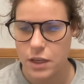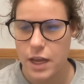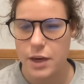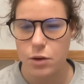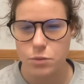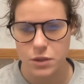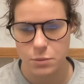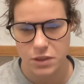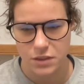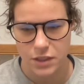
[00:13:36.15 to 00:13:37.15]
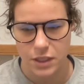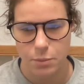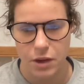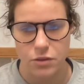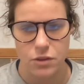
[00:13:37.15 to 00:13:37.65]
and optimistic
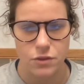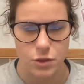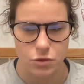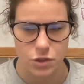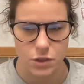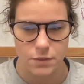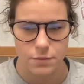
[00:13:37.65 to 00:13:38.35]
about their future.